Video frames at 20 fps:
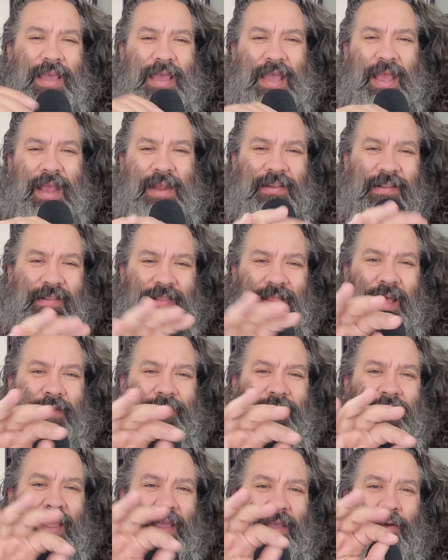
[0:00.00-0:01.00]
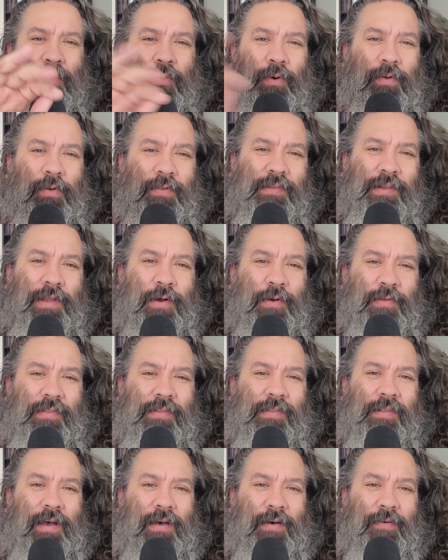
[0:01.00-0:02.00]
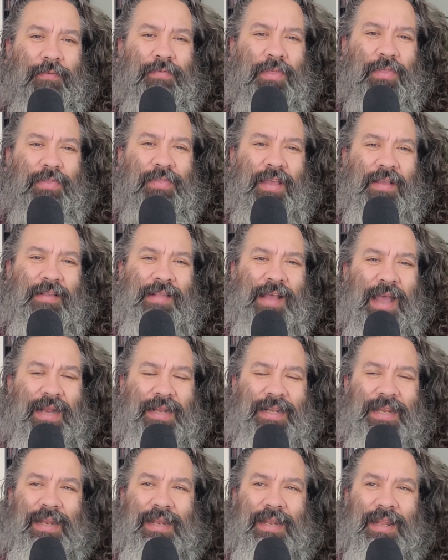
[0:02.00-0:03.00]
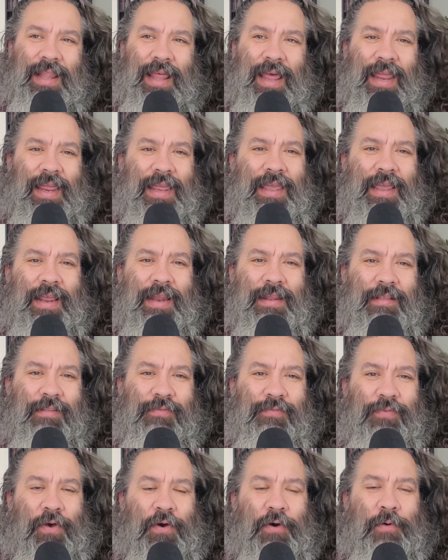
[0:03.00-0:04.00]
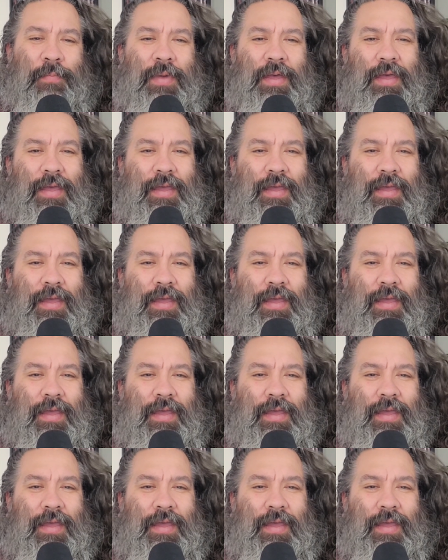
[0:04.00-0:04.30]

and just left like Cole's notes of the things I didn't like in this film